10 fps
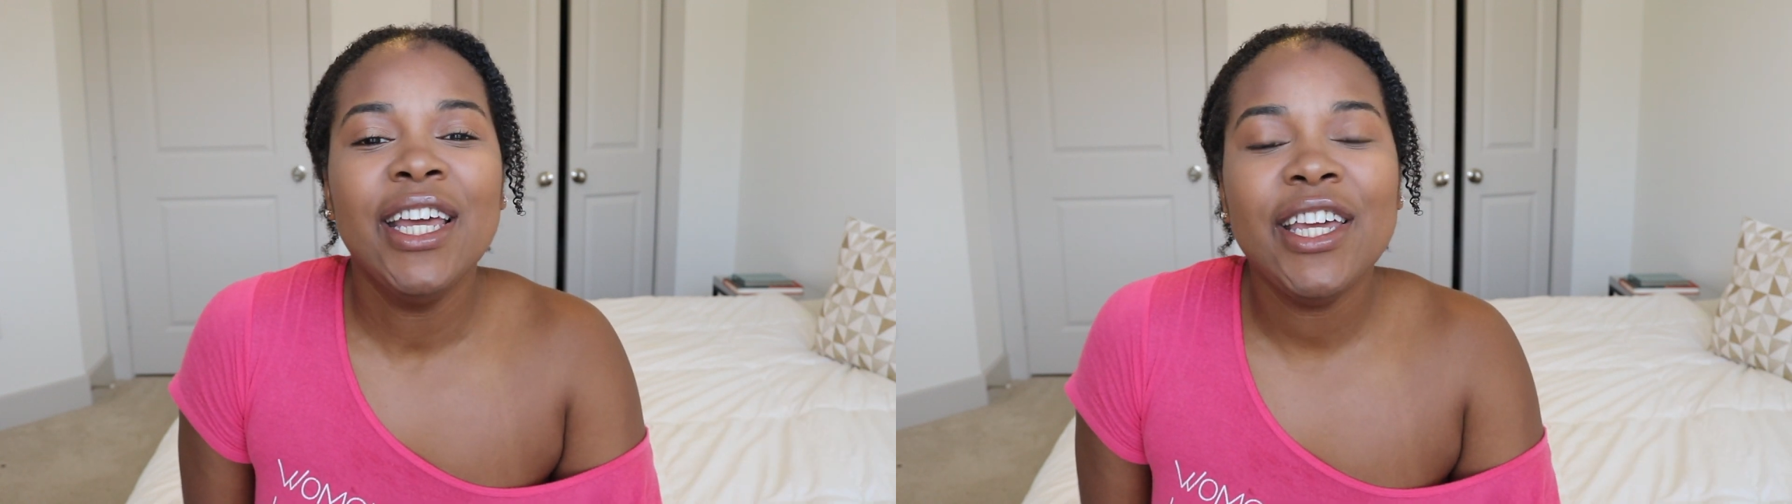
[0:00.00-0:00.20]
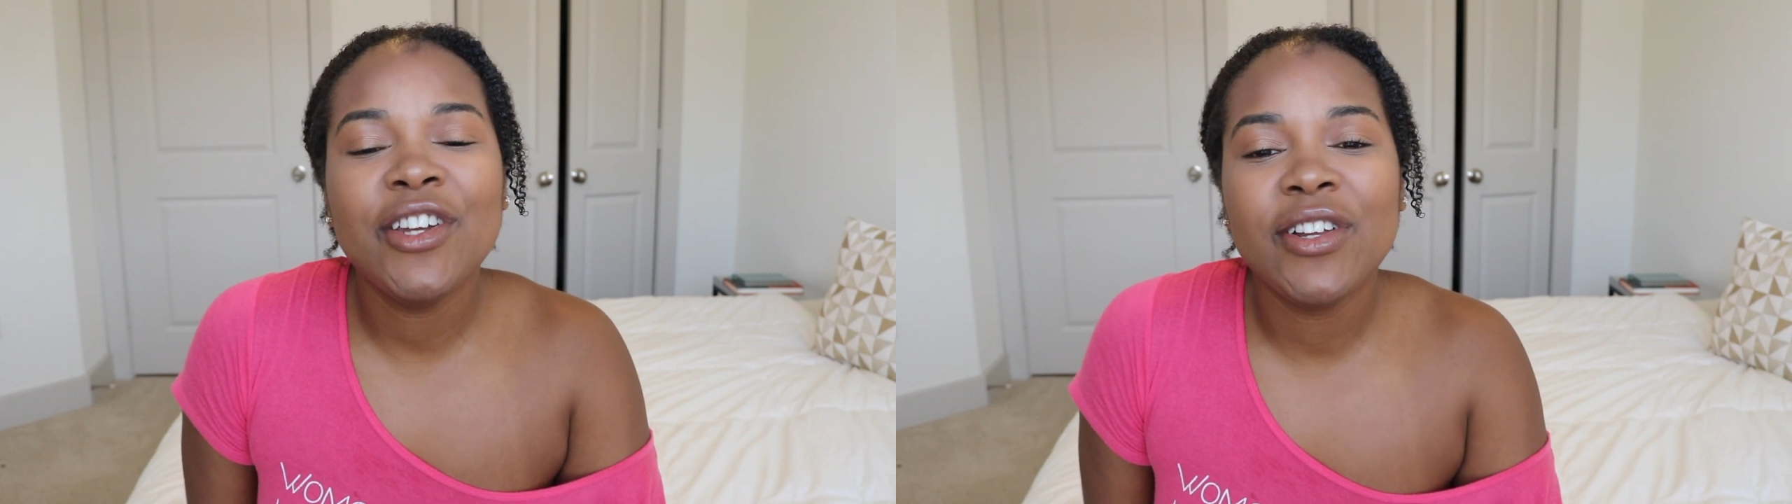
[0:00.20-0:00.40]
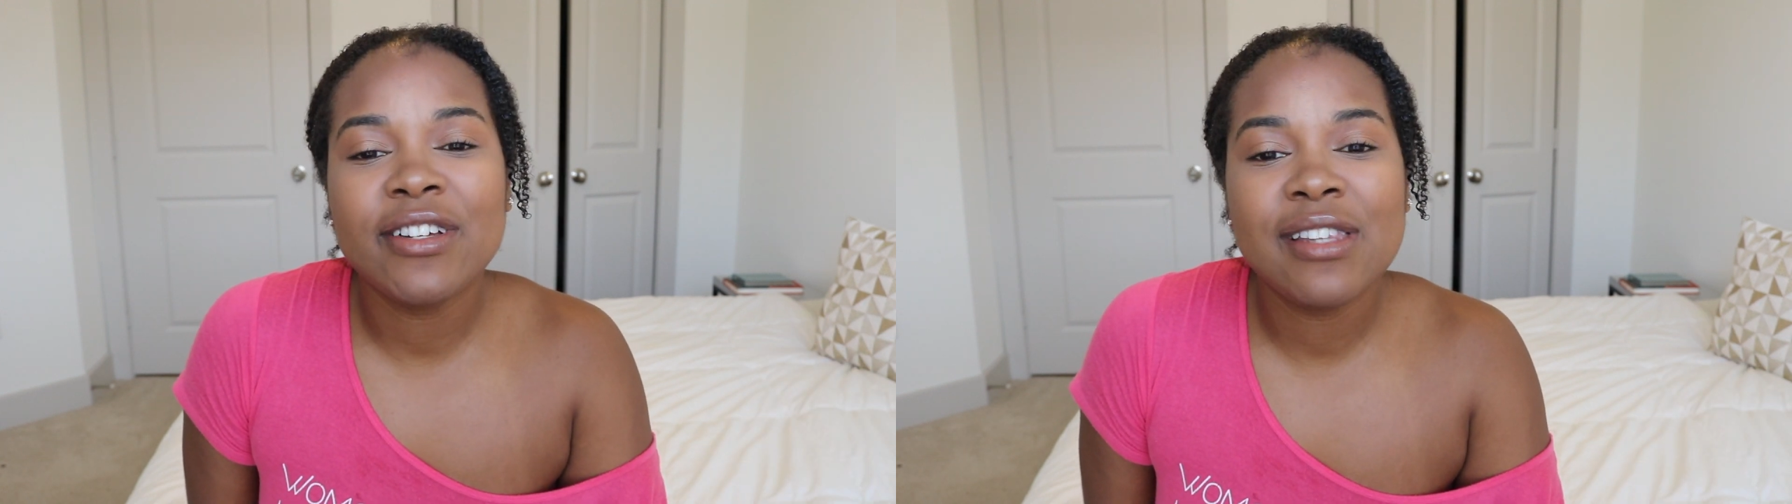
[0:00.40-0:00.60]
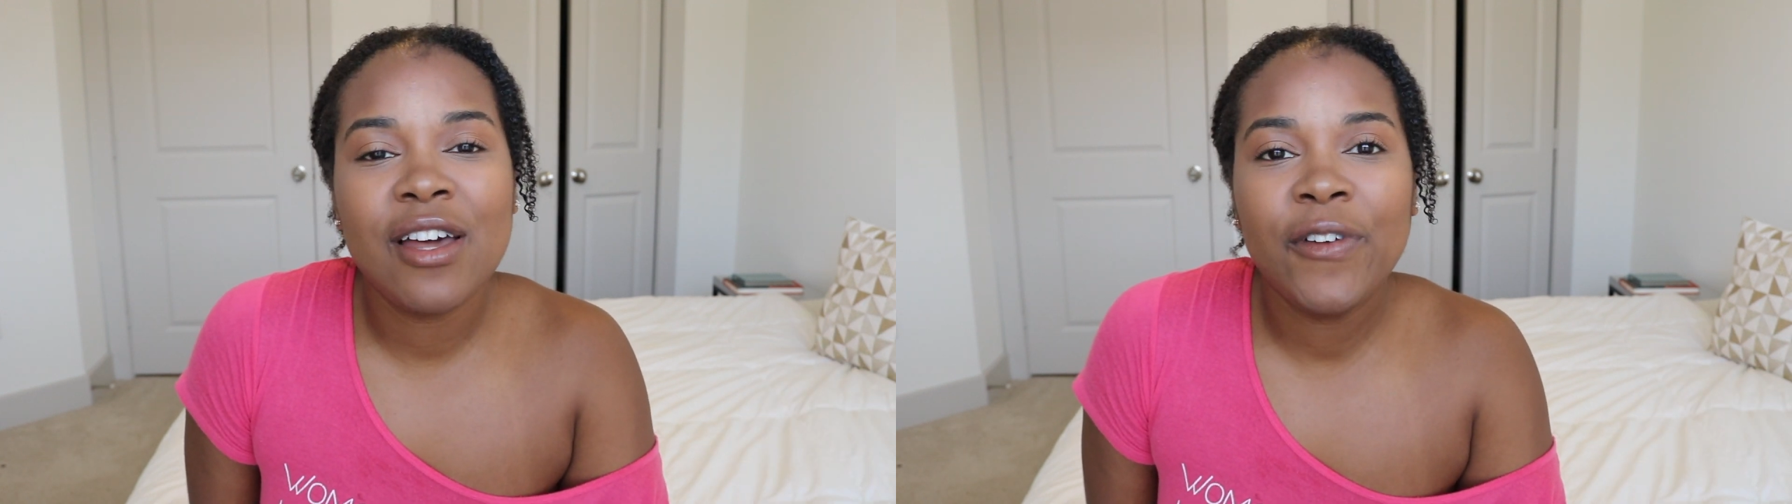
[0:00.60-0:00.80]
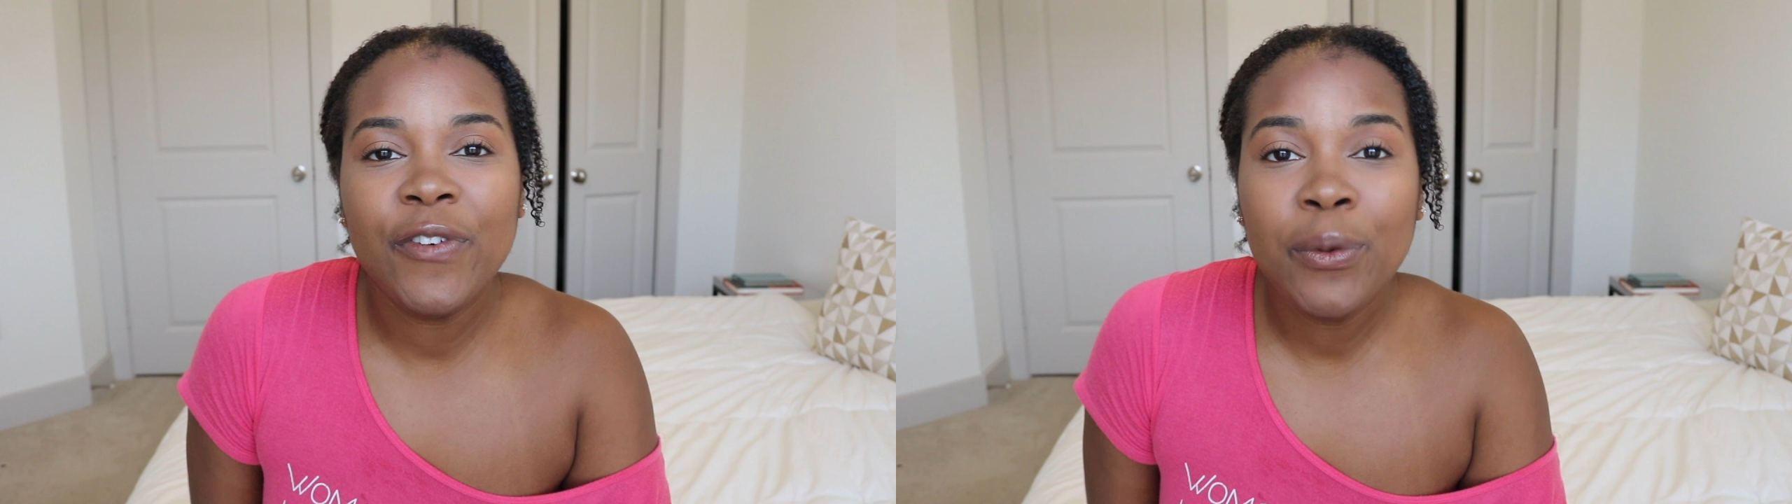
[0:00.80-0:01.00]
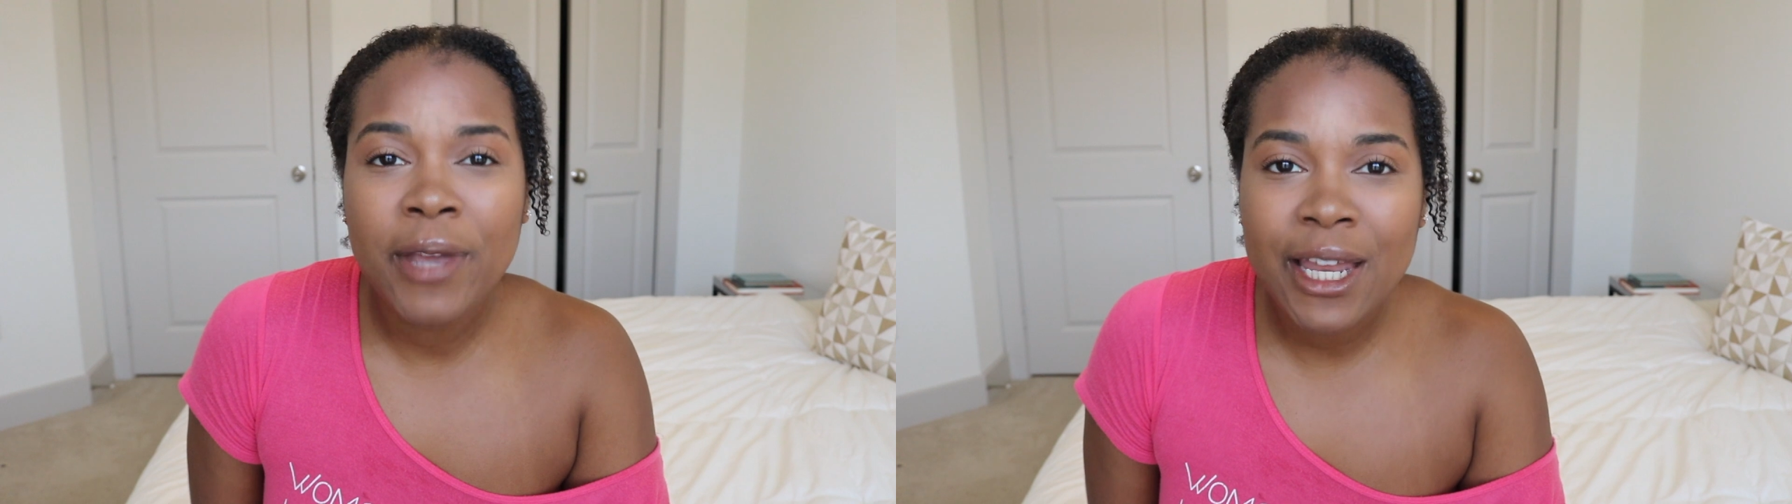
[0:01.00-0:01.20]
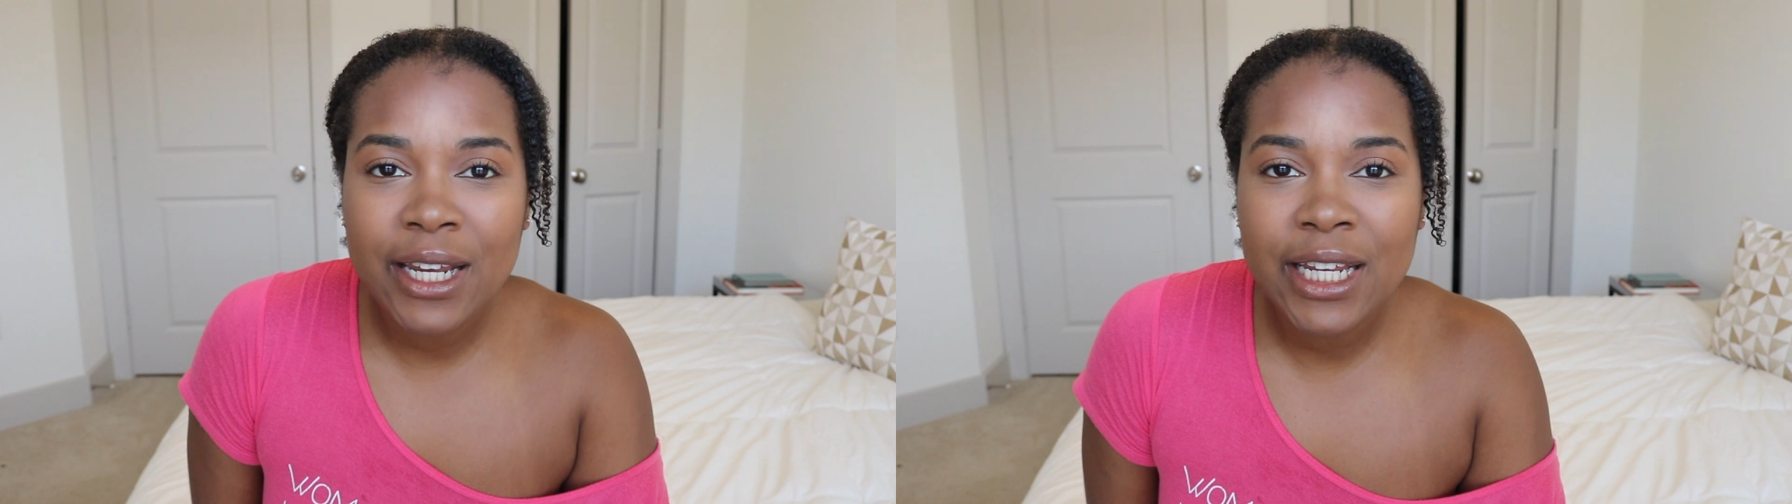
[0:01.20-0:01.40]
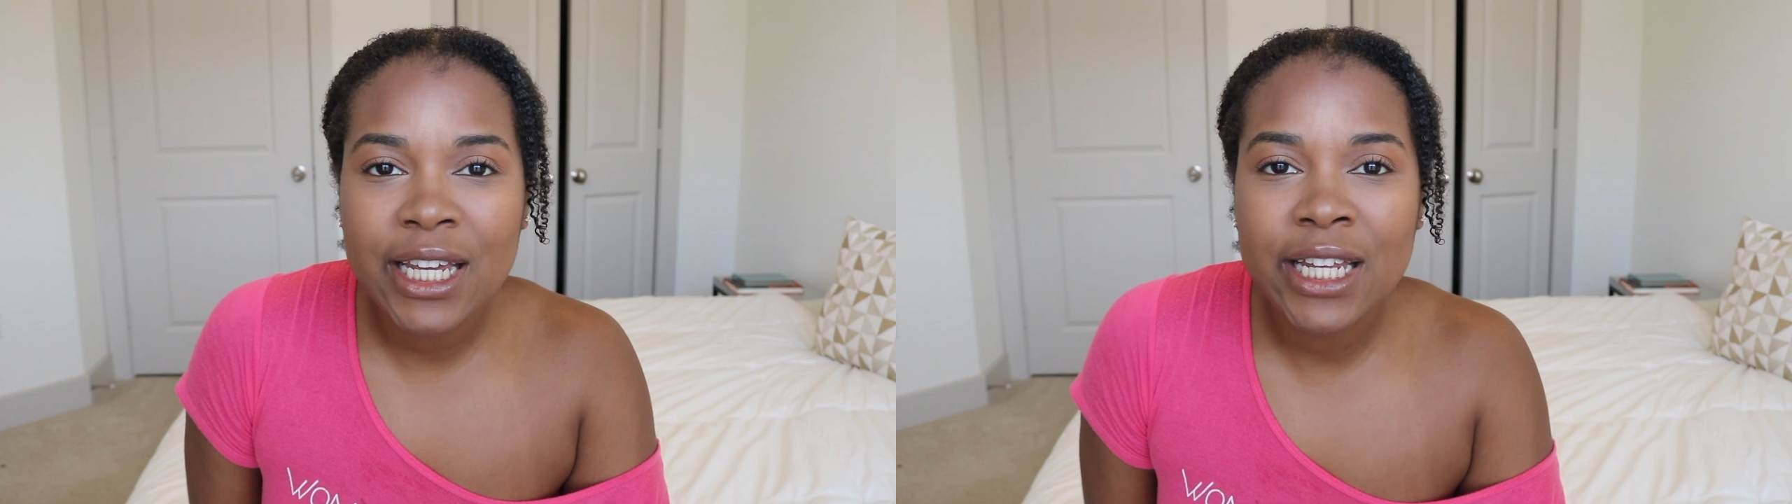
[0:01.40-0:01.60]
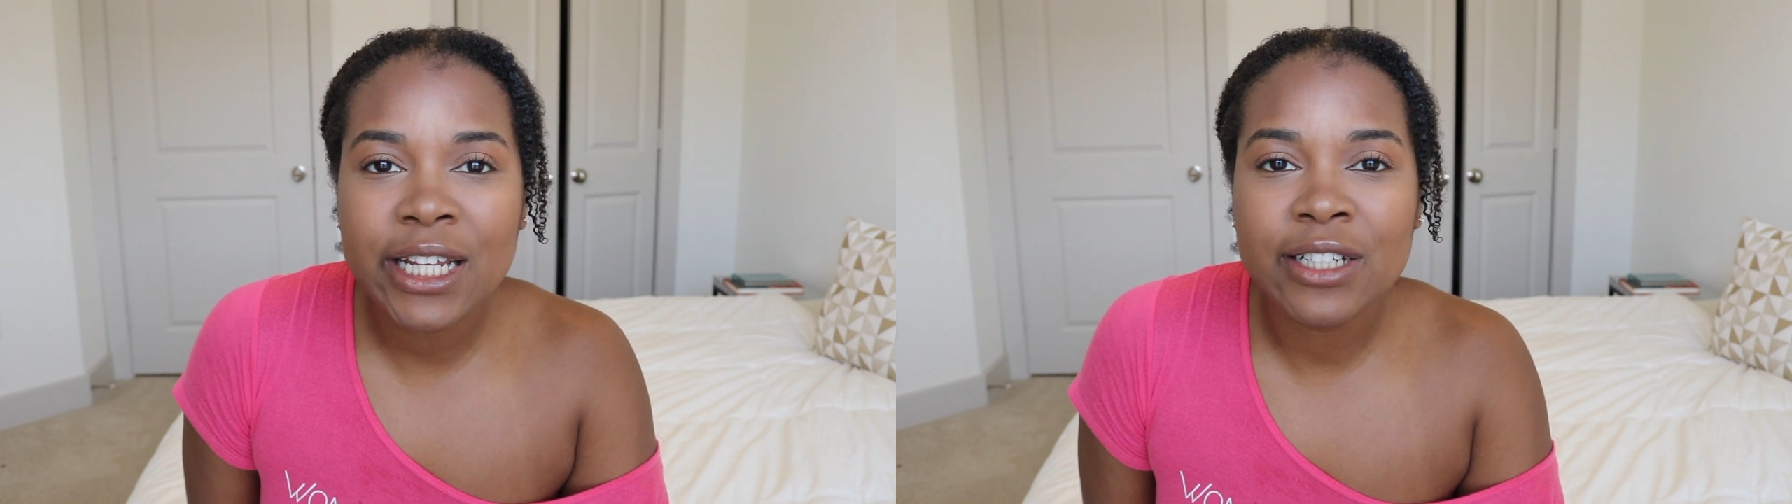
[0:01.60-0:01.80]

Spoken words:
You know, there's love of humanity,